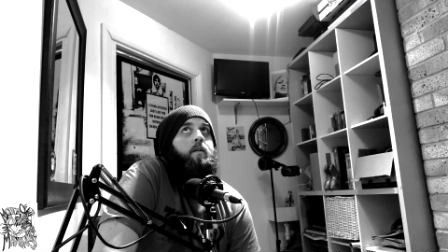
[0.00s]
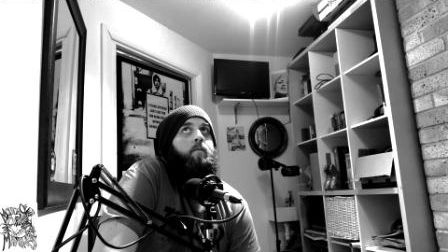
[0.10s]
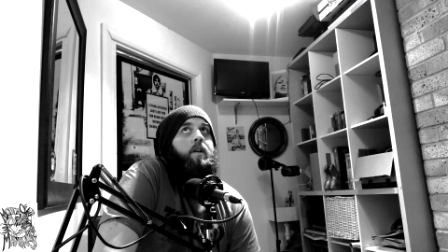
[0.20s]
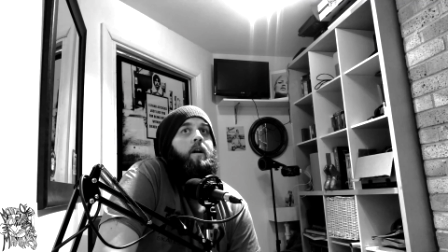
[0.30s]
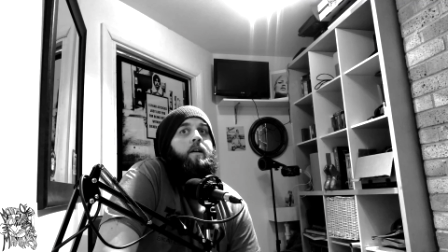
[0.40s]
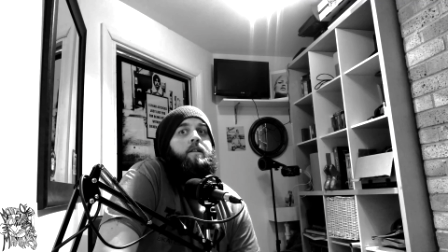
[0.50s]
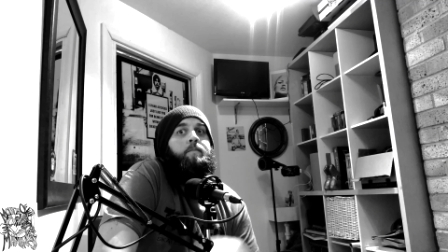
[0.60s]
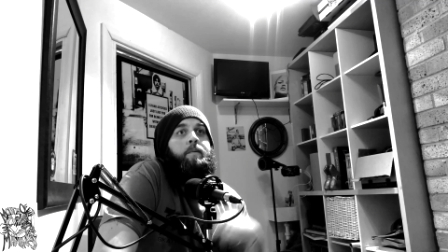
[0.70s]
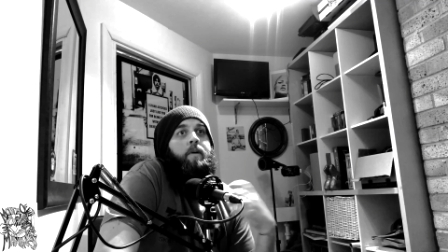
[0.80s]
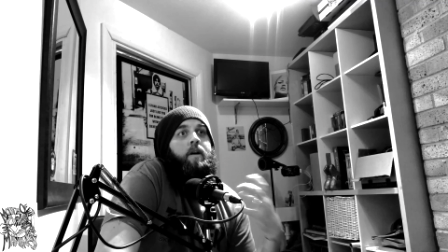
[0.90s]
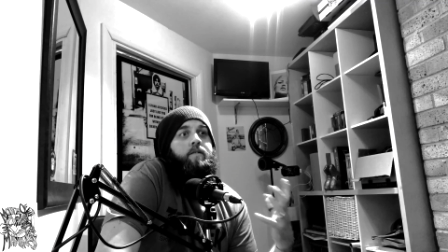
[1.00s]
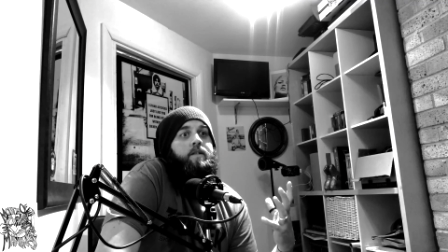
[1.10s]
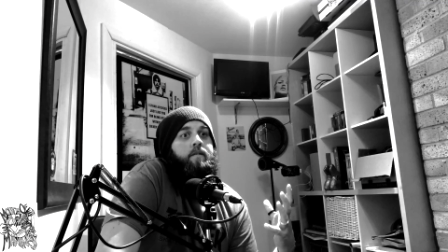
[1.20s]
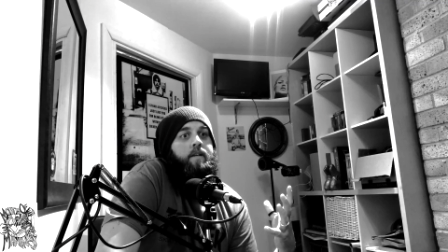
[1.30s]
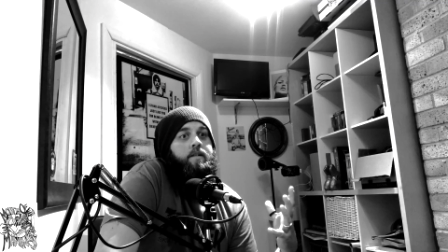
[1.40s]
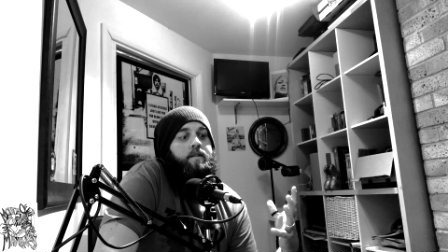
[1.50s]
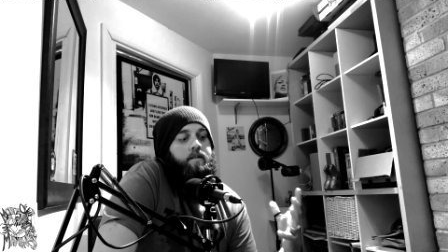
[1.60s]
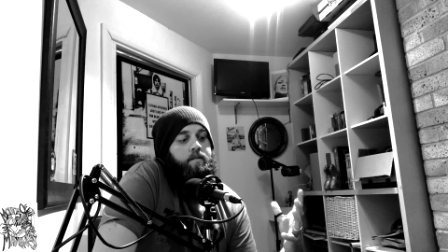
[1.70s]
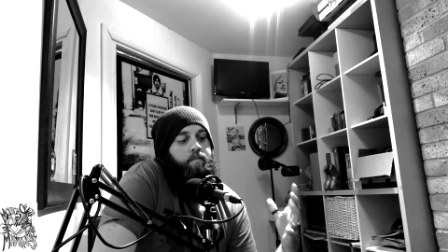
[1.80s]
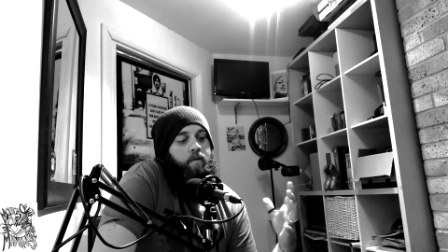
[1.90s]
we're lucky to be part of a generation
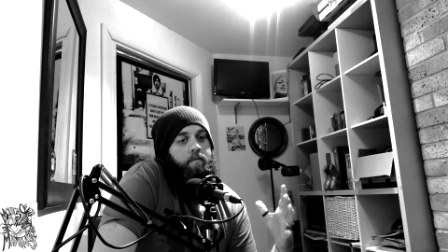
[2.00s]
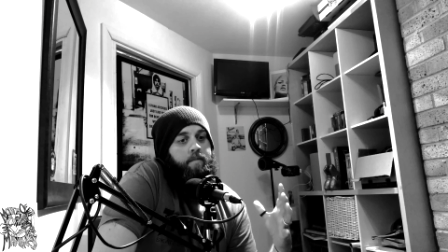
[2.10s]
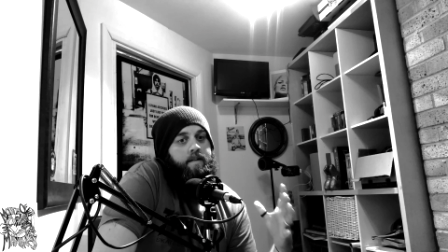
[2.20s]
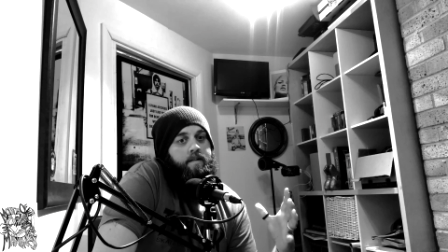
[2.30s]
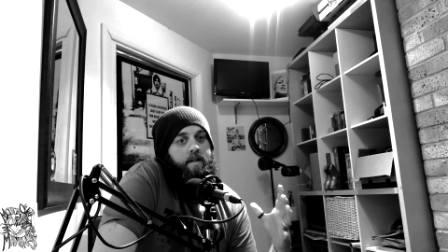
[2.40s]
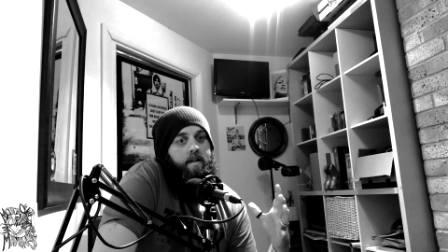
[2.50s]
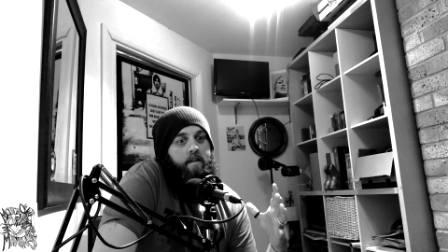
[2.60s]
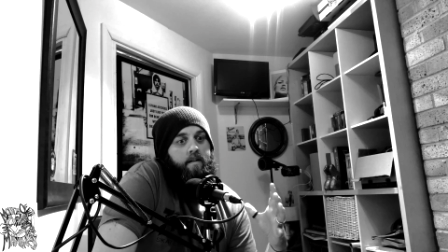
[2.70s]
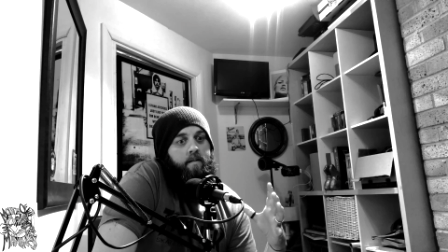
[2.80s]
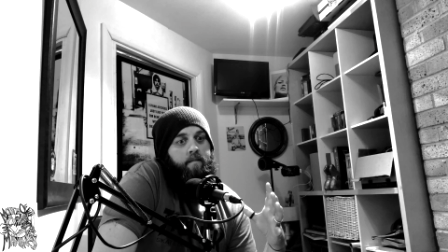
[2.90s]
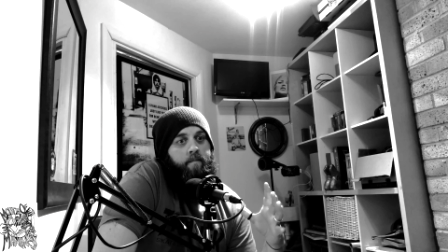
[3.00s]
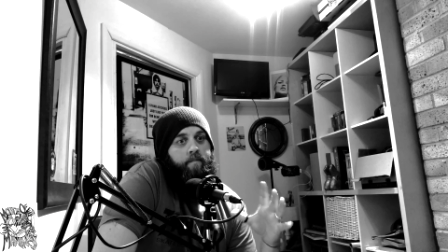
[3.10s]
that's probably seen